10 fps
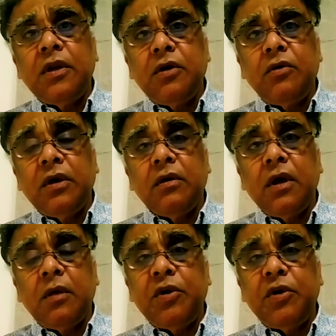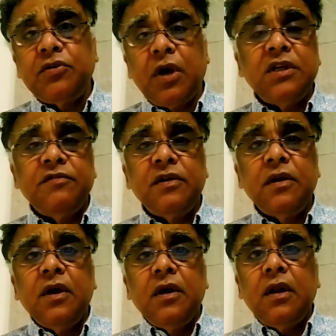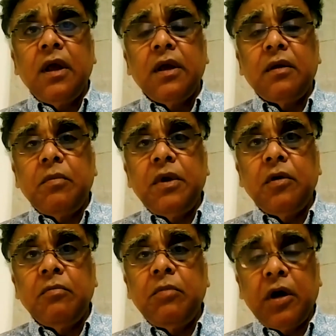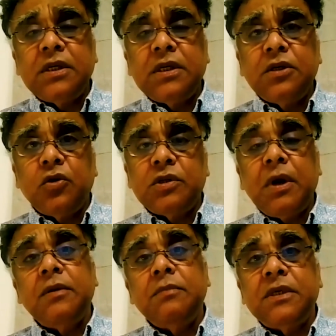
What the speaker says: during British Raj, even like, Bhagat Singh showed spine.